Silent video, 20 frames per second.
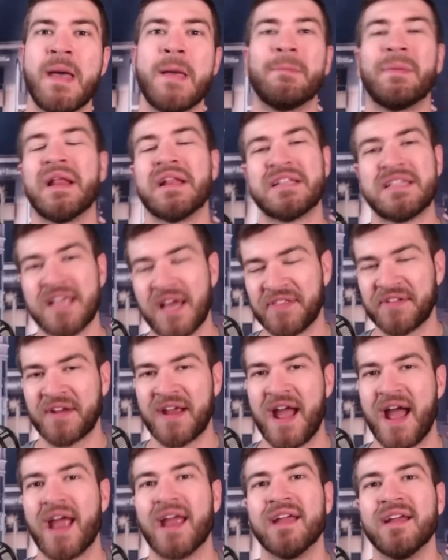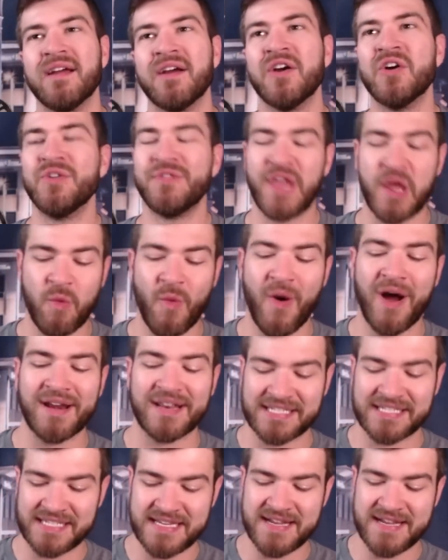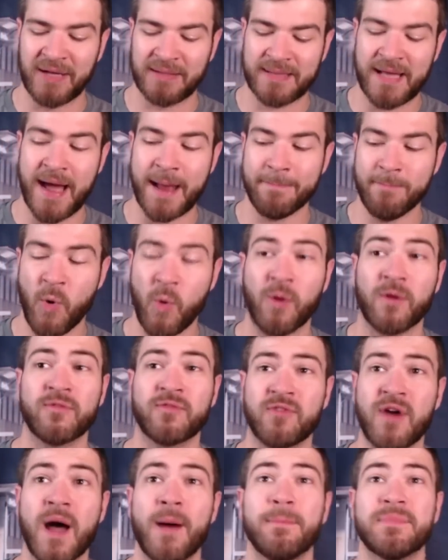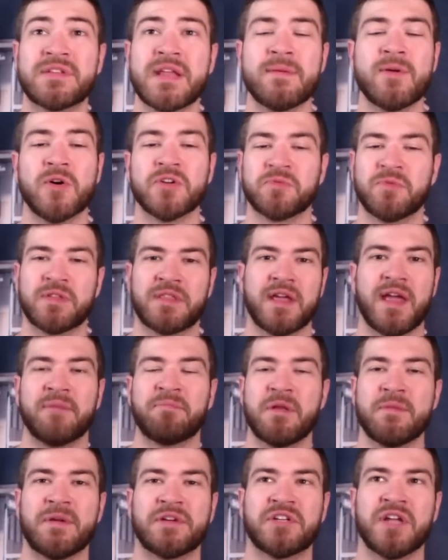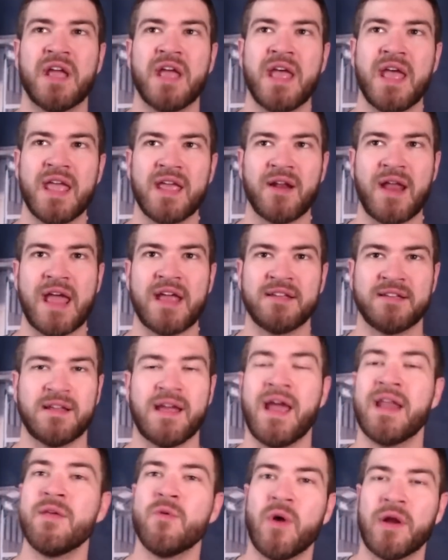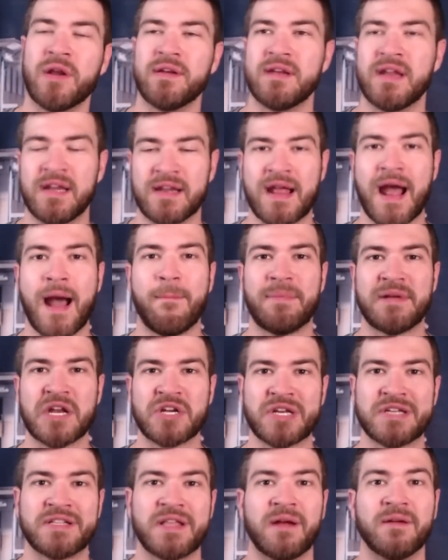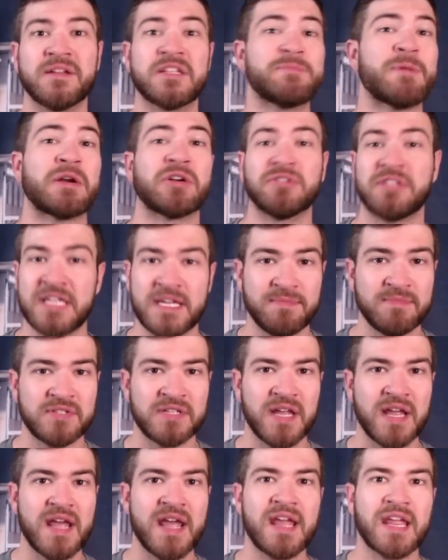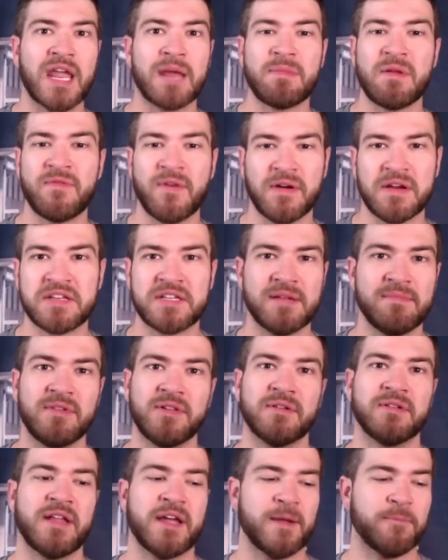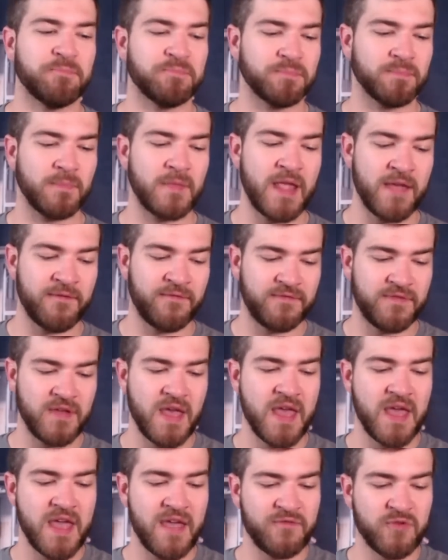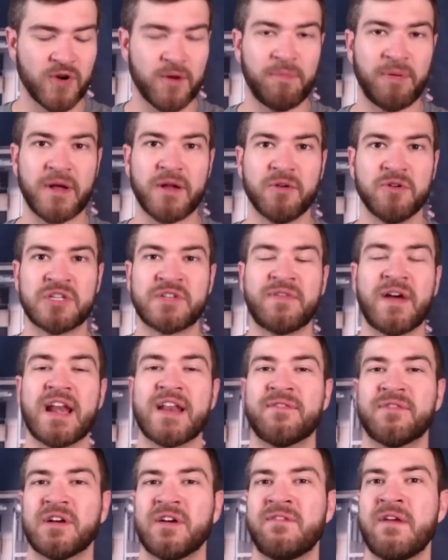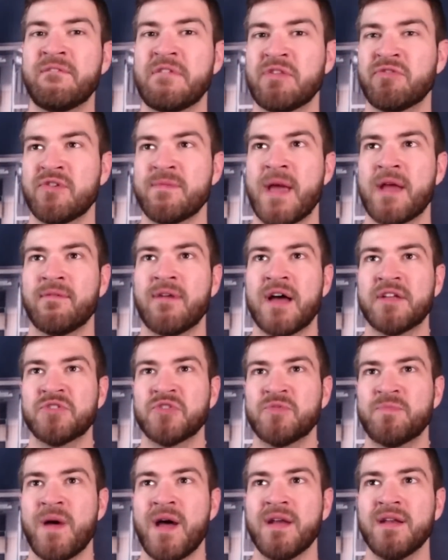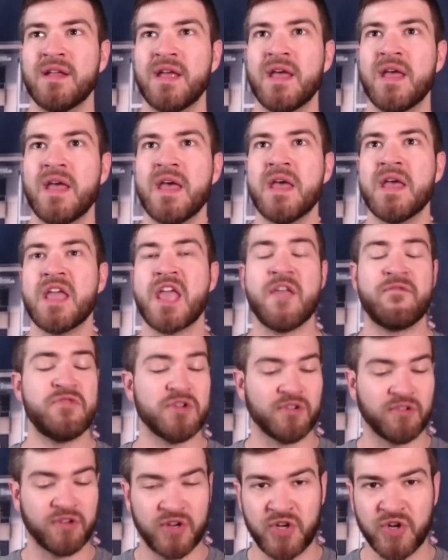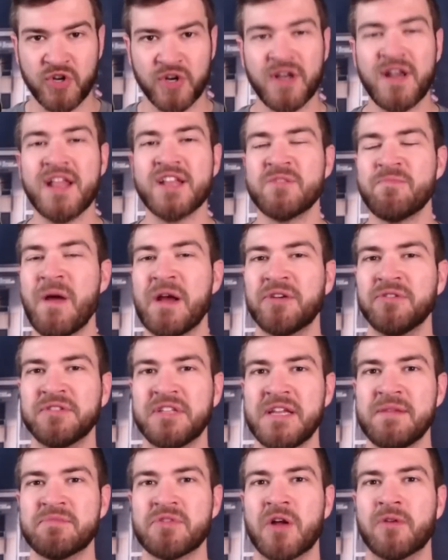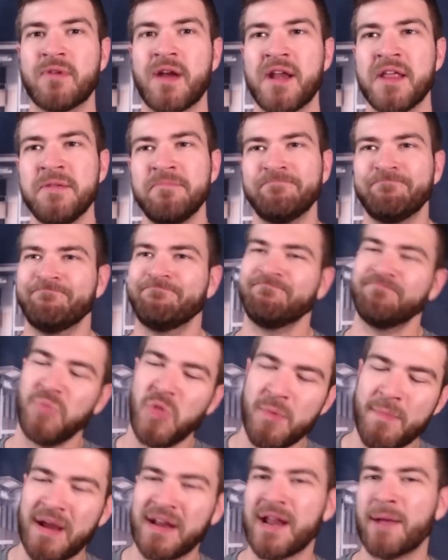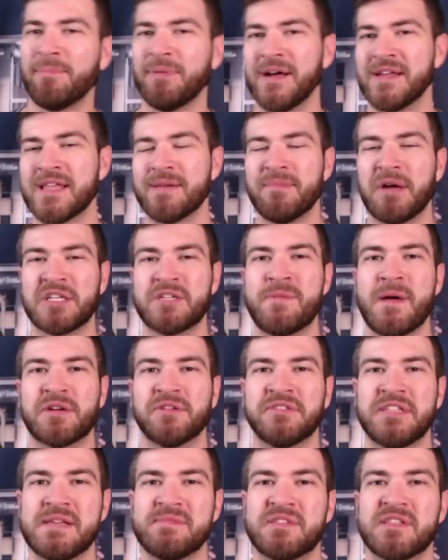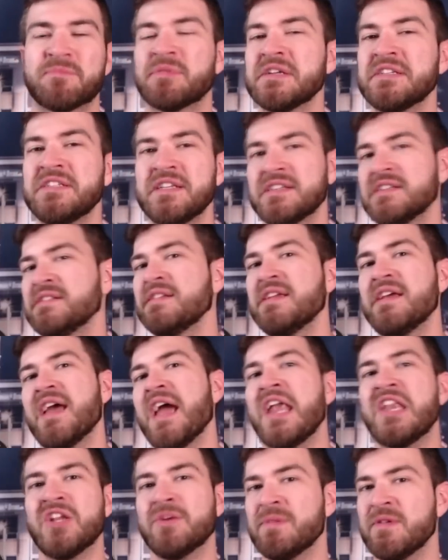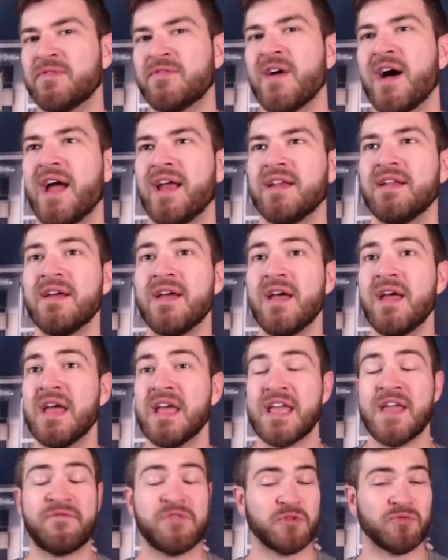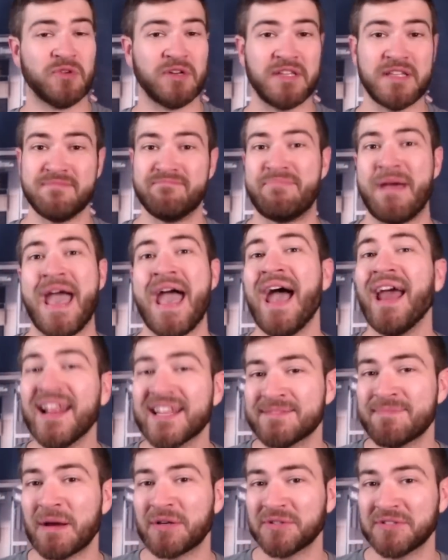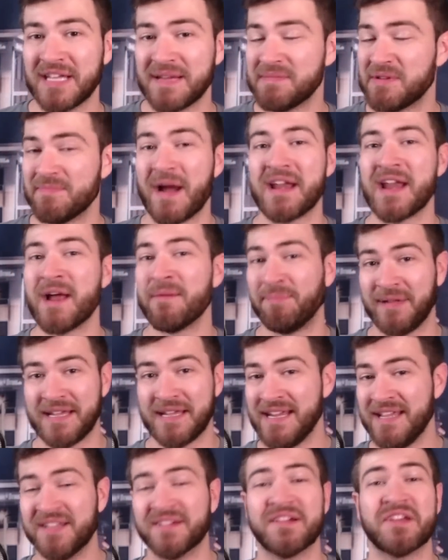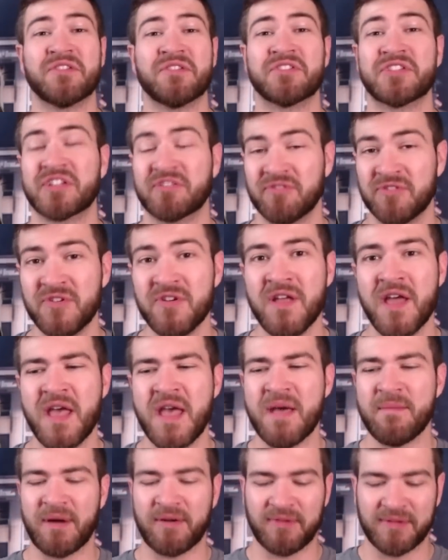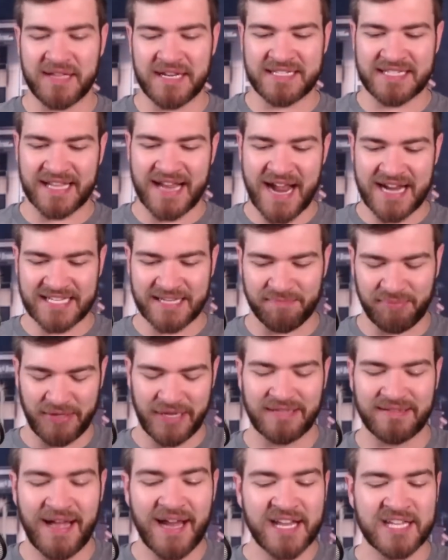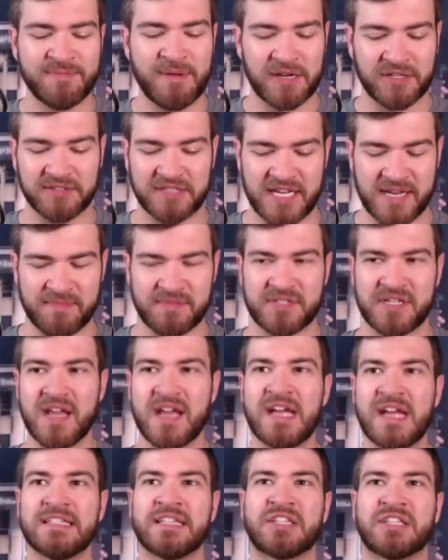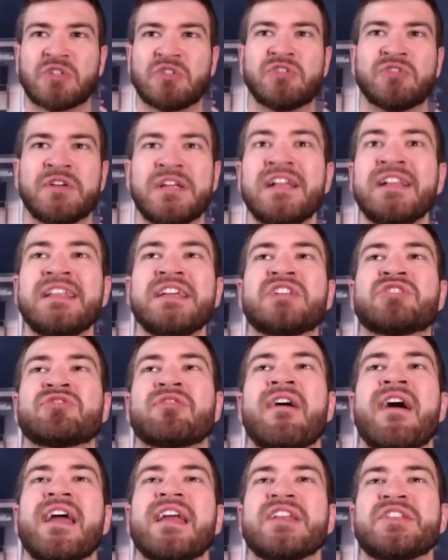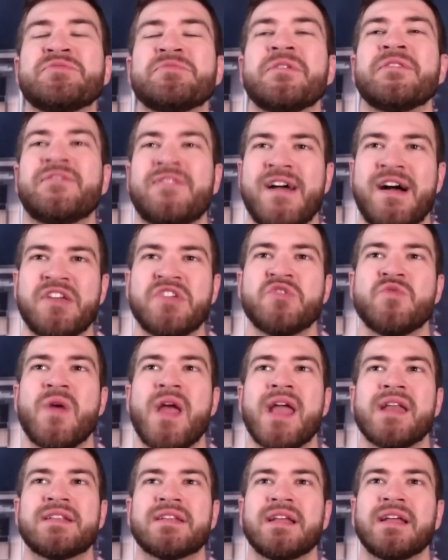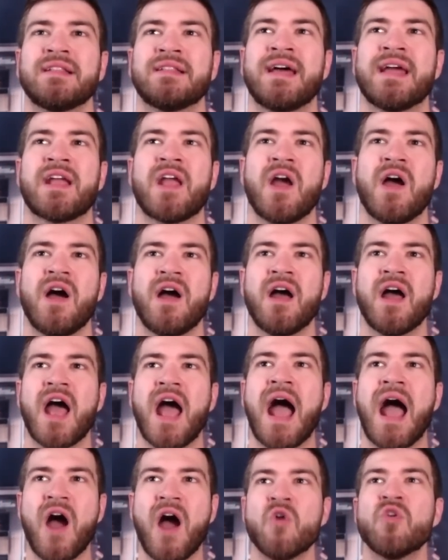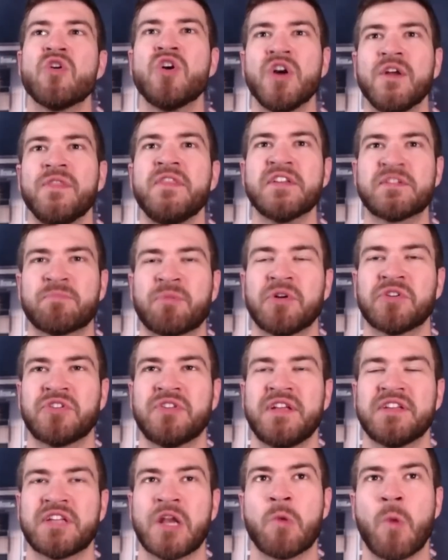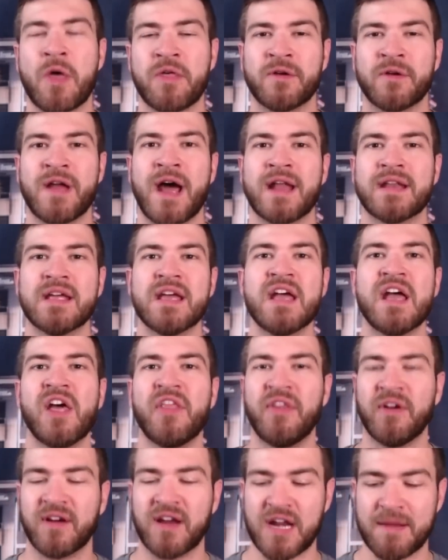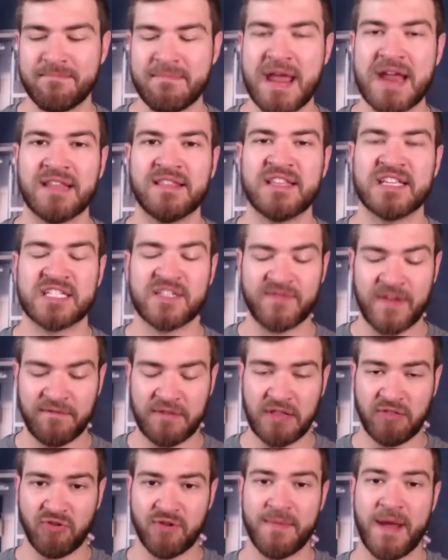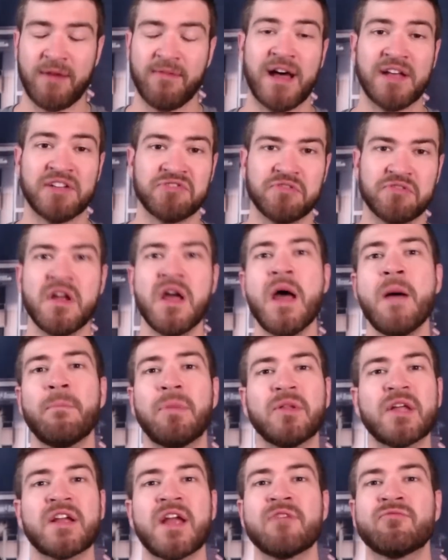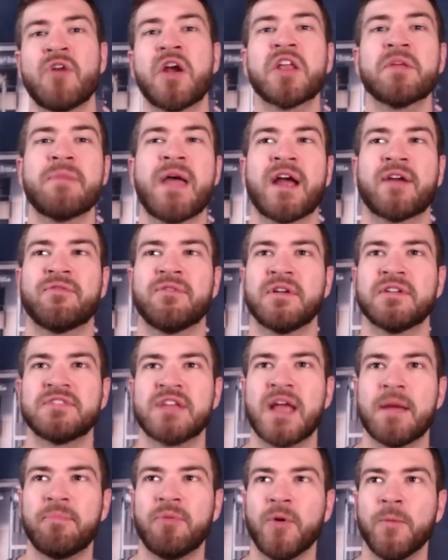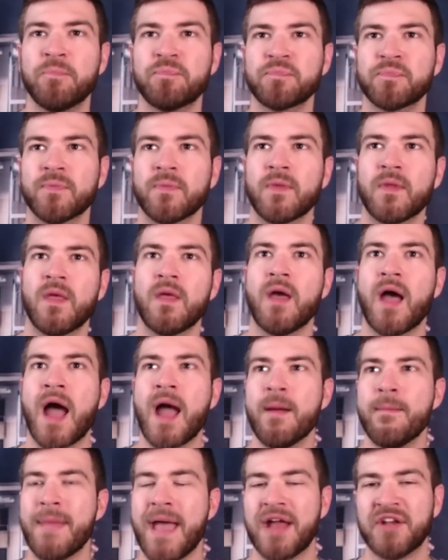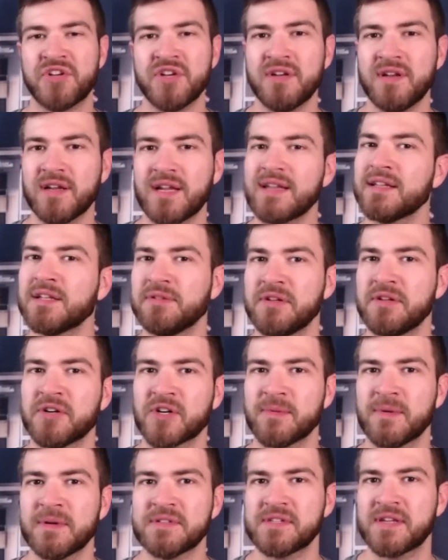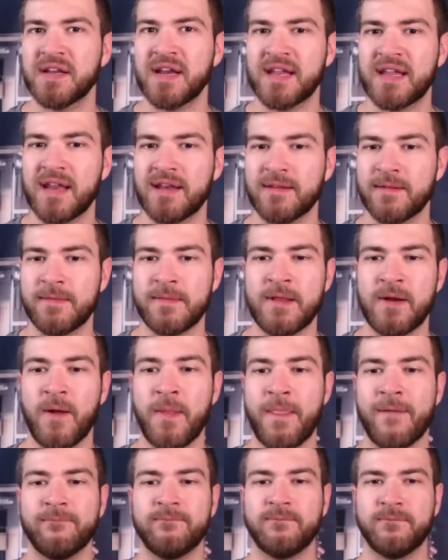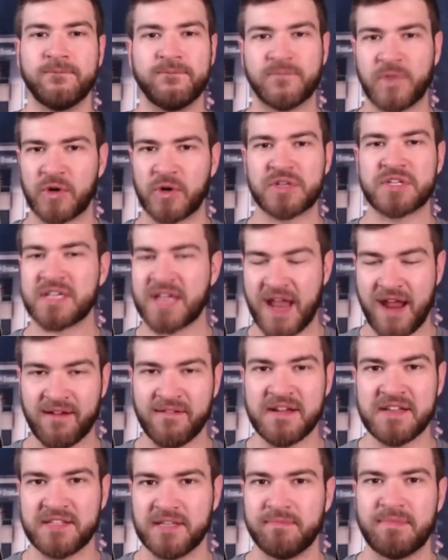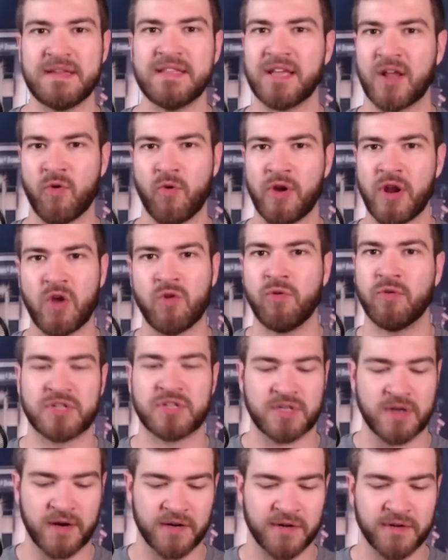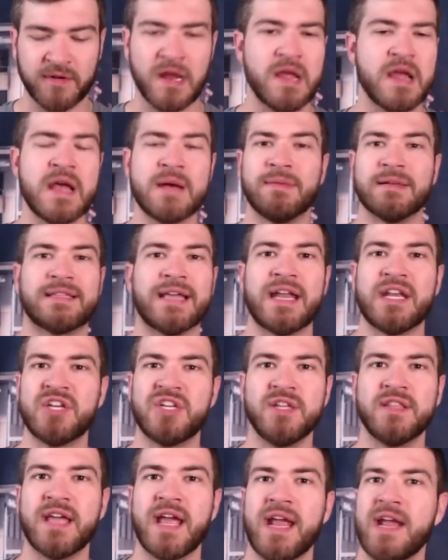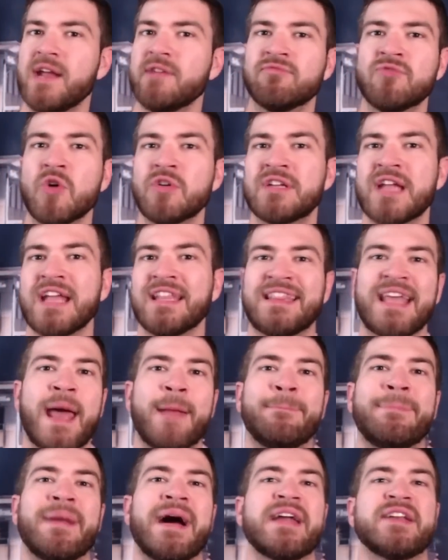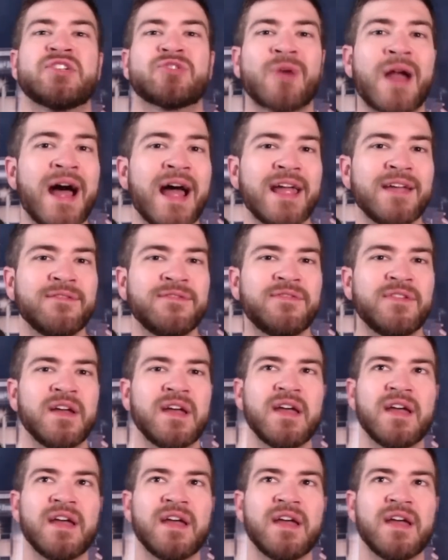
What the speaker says: But it's the other guy who they want to see a lot more from. Same goes with pretty much, you know, anyone in competitions there. Special teams can be very similar. Like if you're a player who's fighting for a 53-man roster spot, if you're good at special teams already, you might not play that much special teams in the preseason and you'll be fine. If you're really bad at special teams, you might not play either and you're screwed. But really, it's the guys that play a lot of special teams that they're really trying to evaluate, like how good this person is and whether or not they're going to make this 53-man roster. But like at running back, for example, I imagine Khalil Herbert's going to get, you know, the first carries and be the quote-unquote starter. But then do they rotate that by drive?